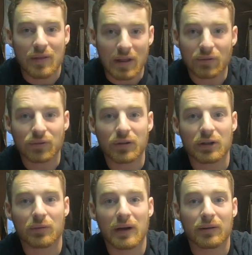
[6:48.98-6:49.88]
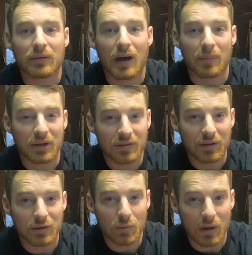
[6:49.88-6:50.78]
Thanks for sticking around. I'm going to
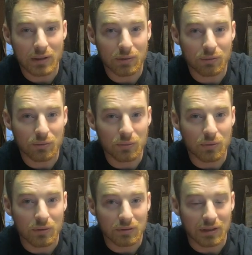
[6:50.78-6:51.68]
tell you where I'd go to school.